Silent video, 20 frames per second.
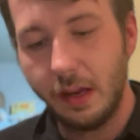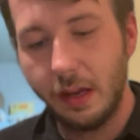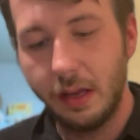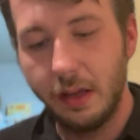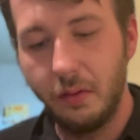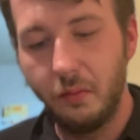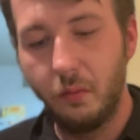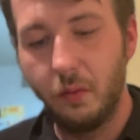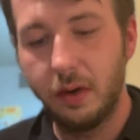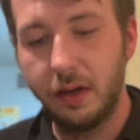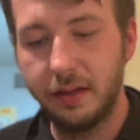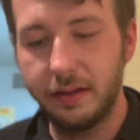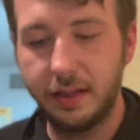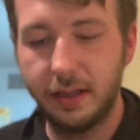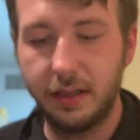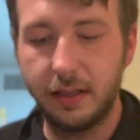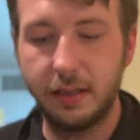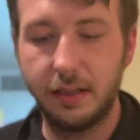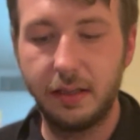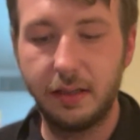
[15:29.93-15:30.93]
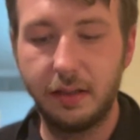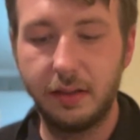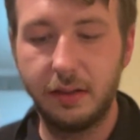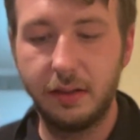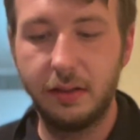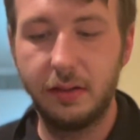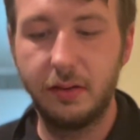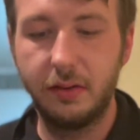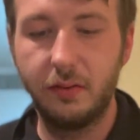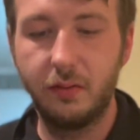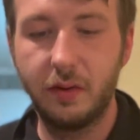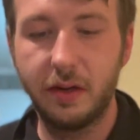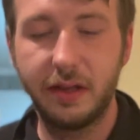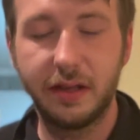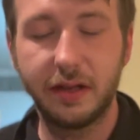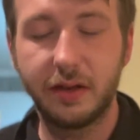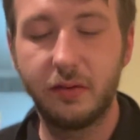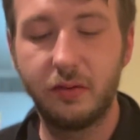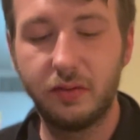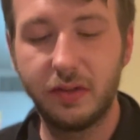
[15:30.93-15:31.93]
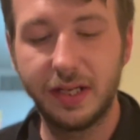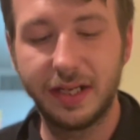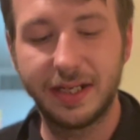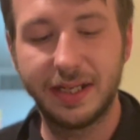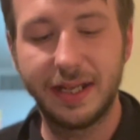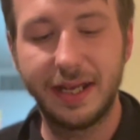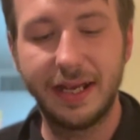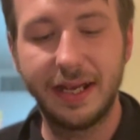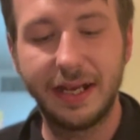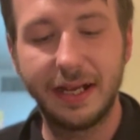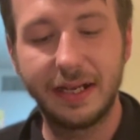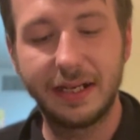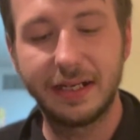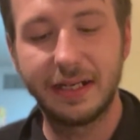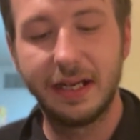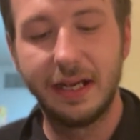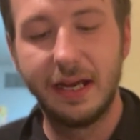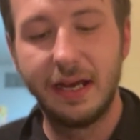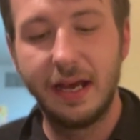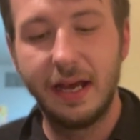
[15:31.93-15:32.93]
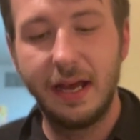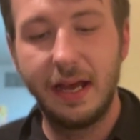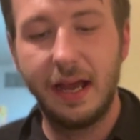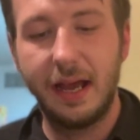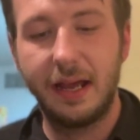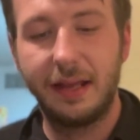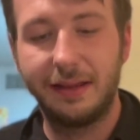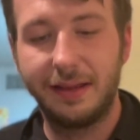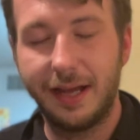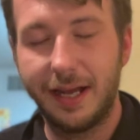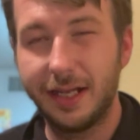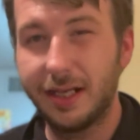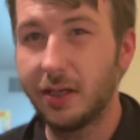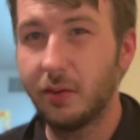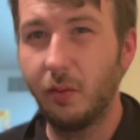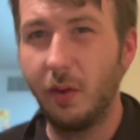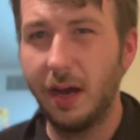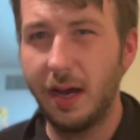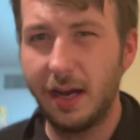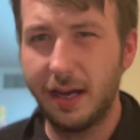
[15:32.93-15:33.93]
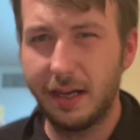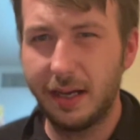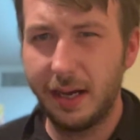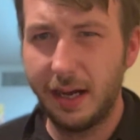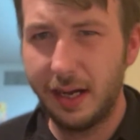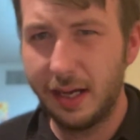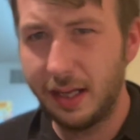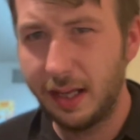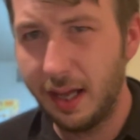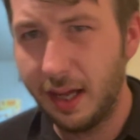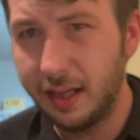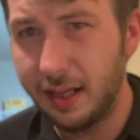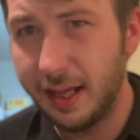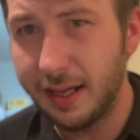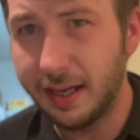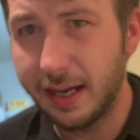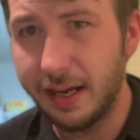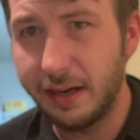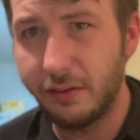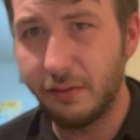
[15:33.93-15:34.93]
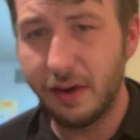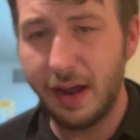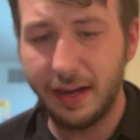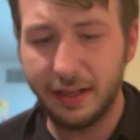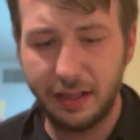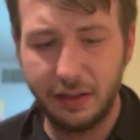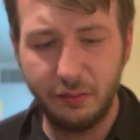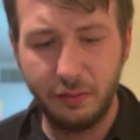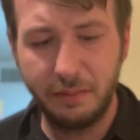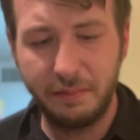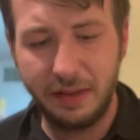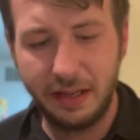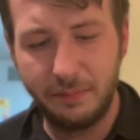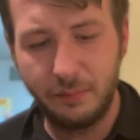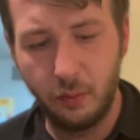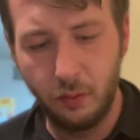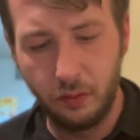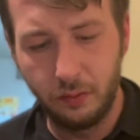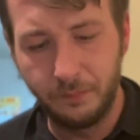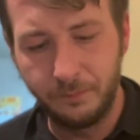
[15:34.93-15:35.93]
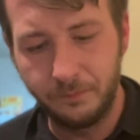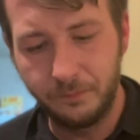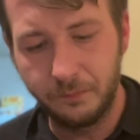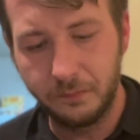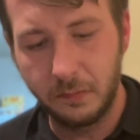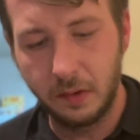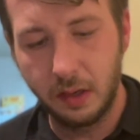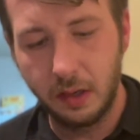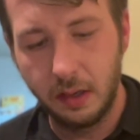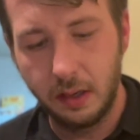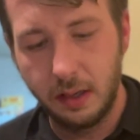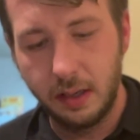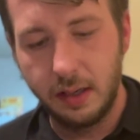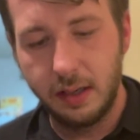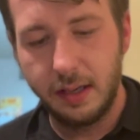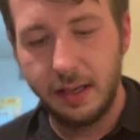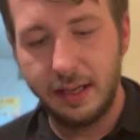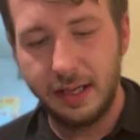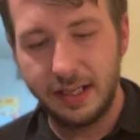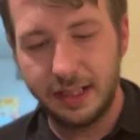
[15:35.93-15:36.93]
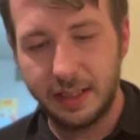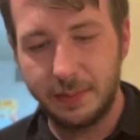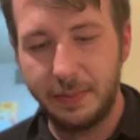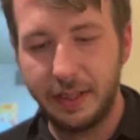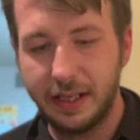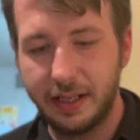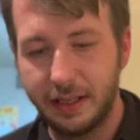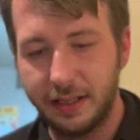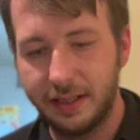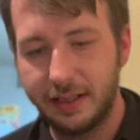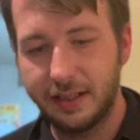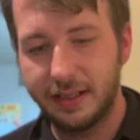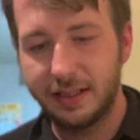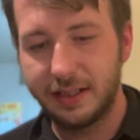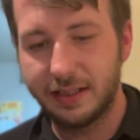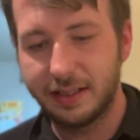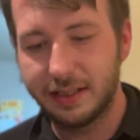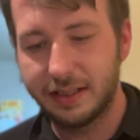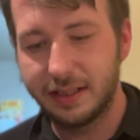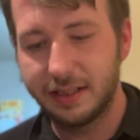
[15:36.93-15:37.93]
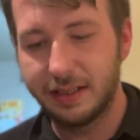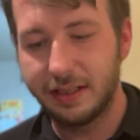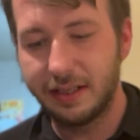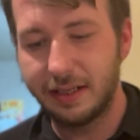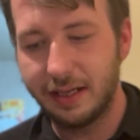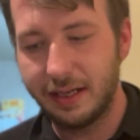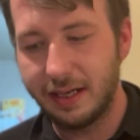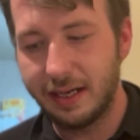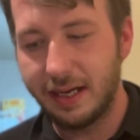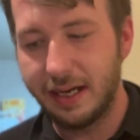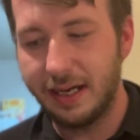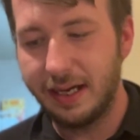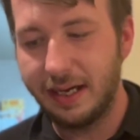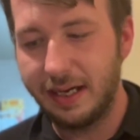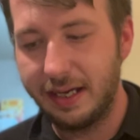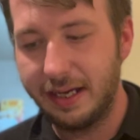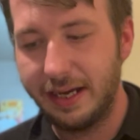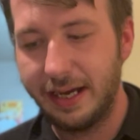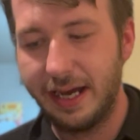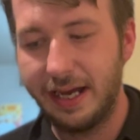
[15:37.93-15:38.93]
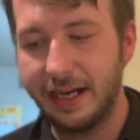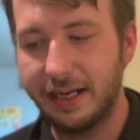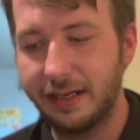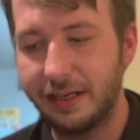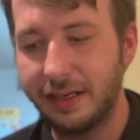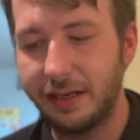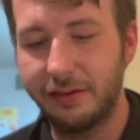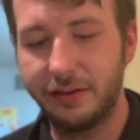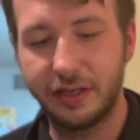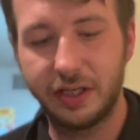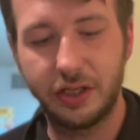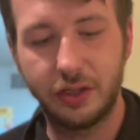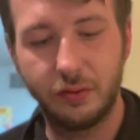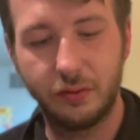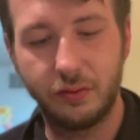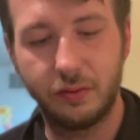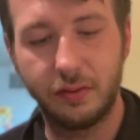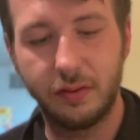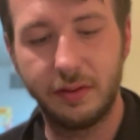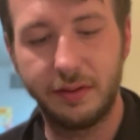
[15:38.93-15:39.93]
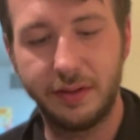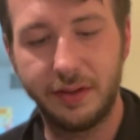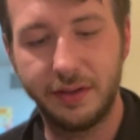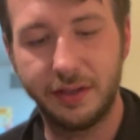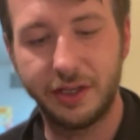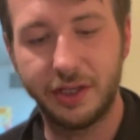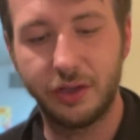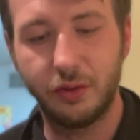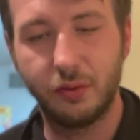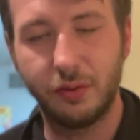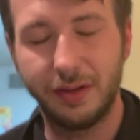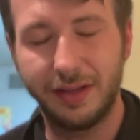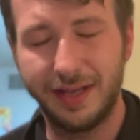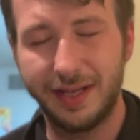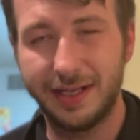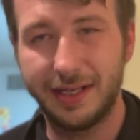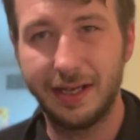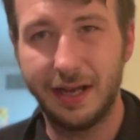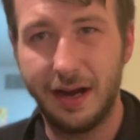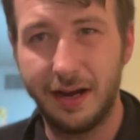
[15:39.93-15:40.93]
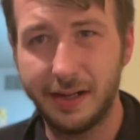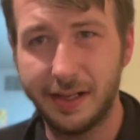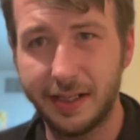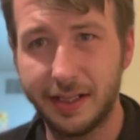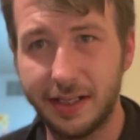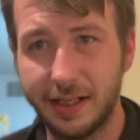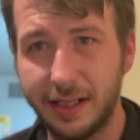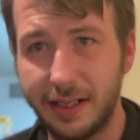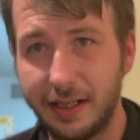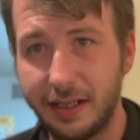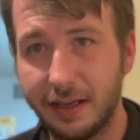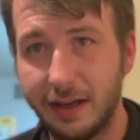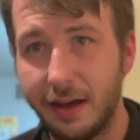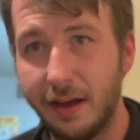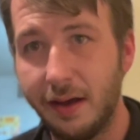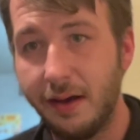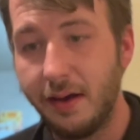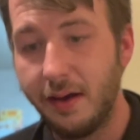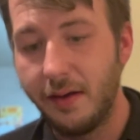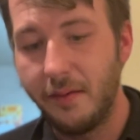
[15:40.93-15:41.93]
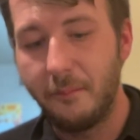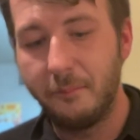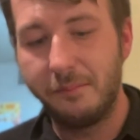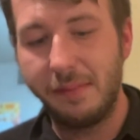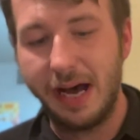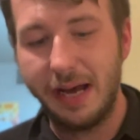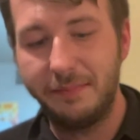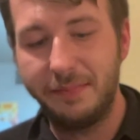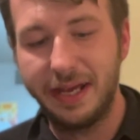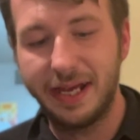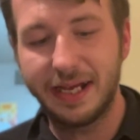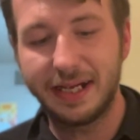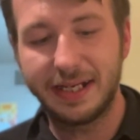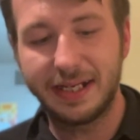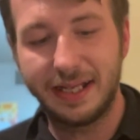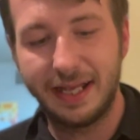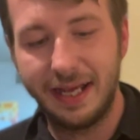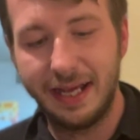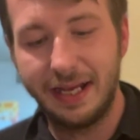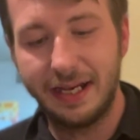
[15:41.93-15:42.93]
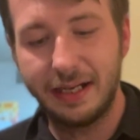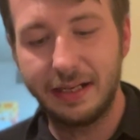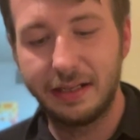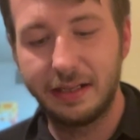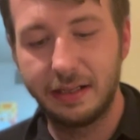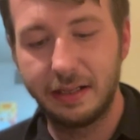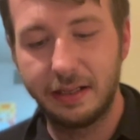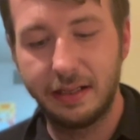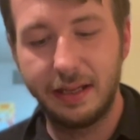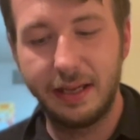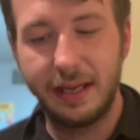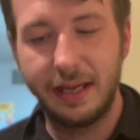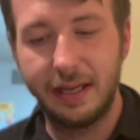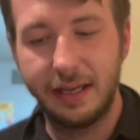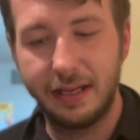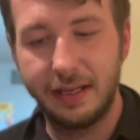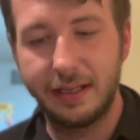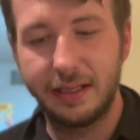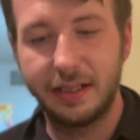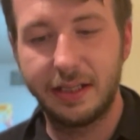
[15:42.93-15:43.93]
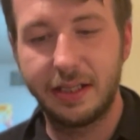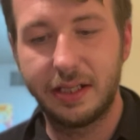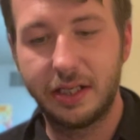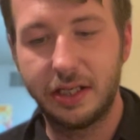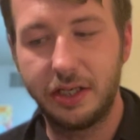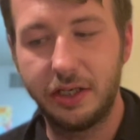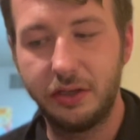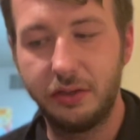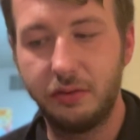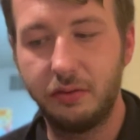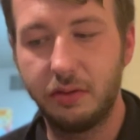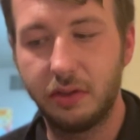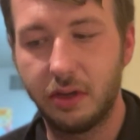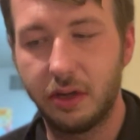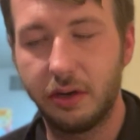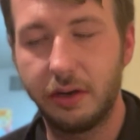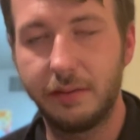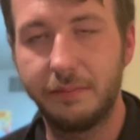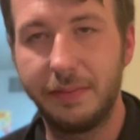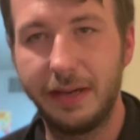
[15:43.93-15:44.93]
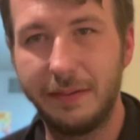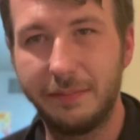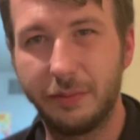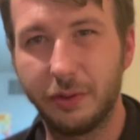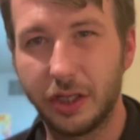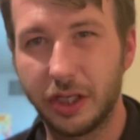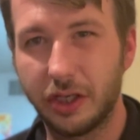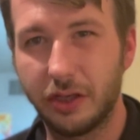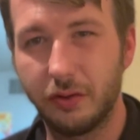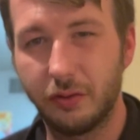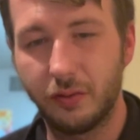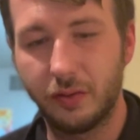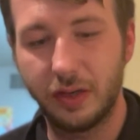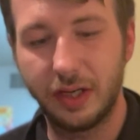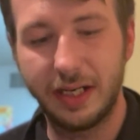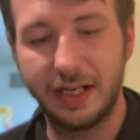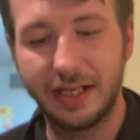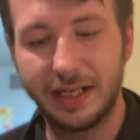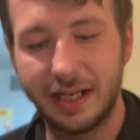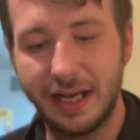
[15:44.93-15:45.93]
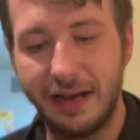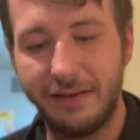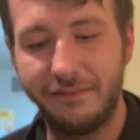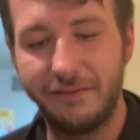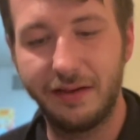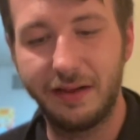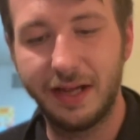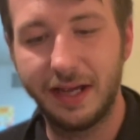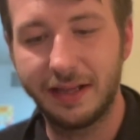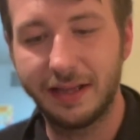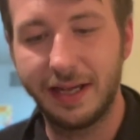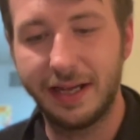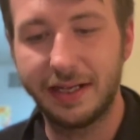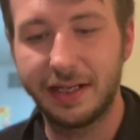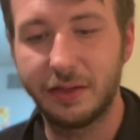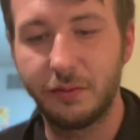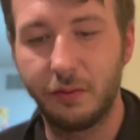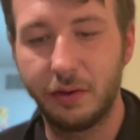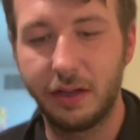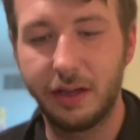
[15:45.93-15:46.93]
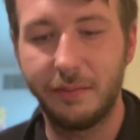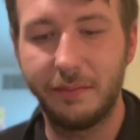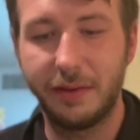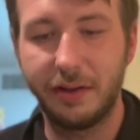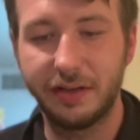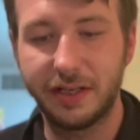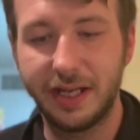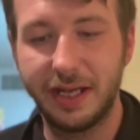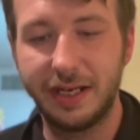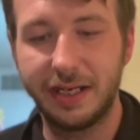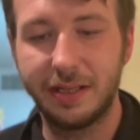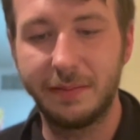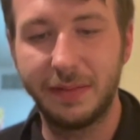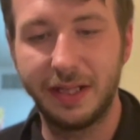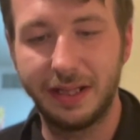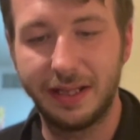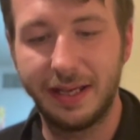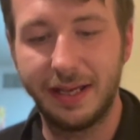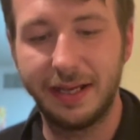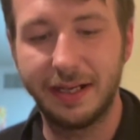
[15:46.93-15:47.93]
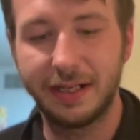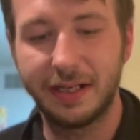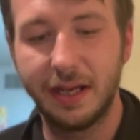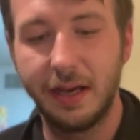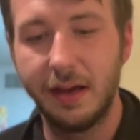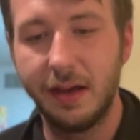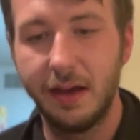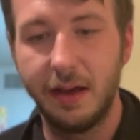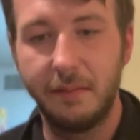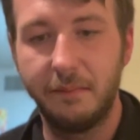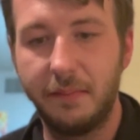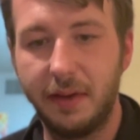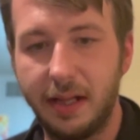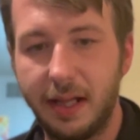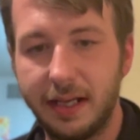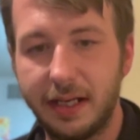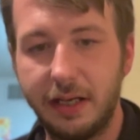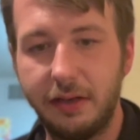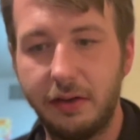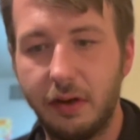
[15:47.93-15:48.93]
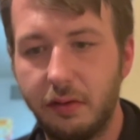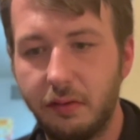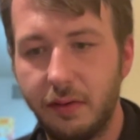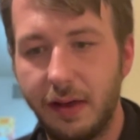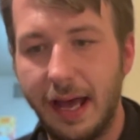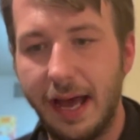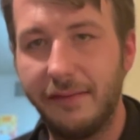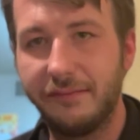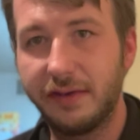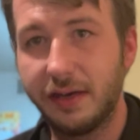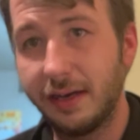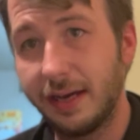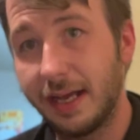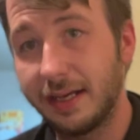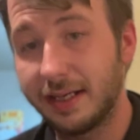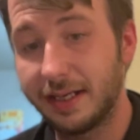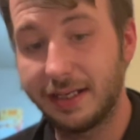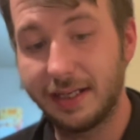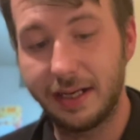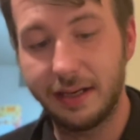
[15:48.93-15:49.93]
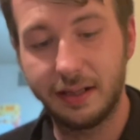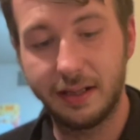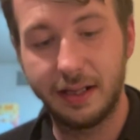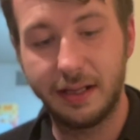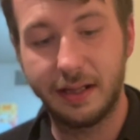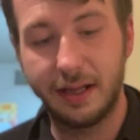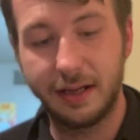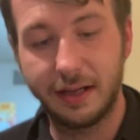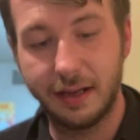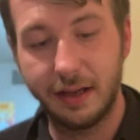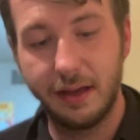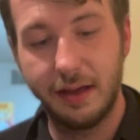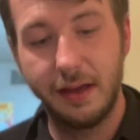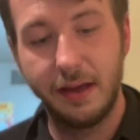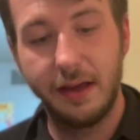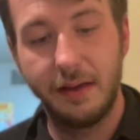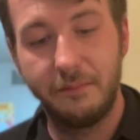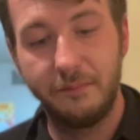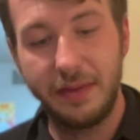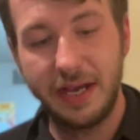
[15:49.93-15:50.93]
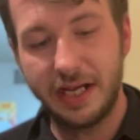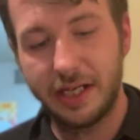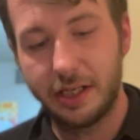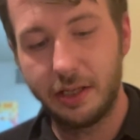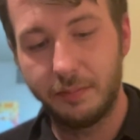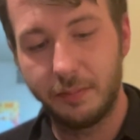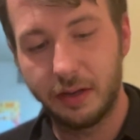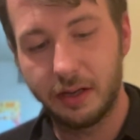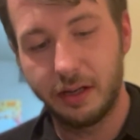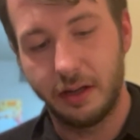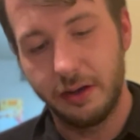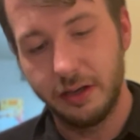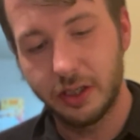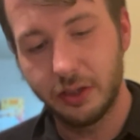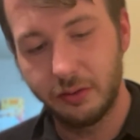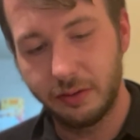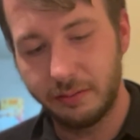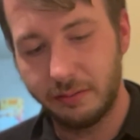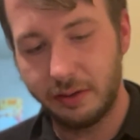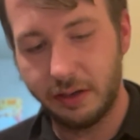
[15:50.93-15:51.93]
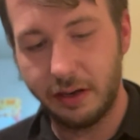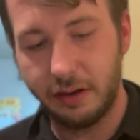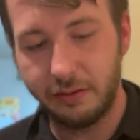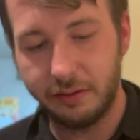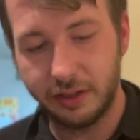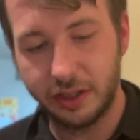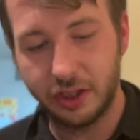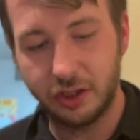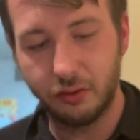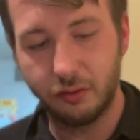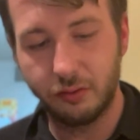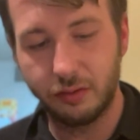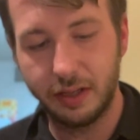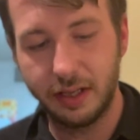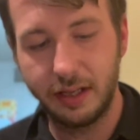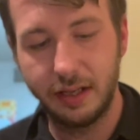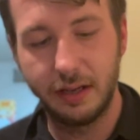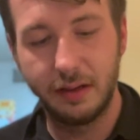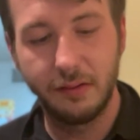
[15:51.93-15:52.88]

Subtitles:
one of the coolest things, and that's why I like interacting with people, is because I get to know their story. That's honestly my biggest thing, is to learn people's stories. I feel like that's one of the most intimate things. But like, you don't have to necessarily like be super close with another story.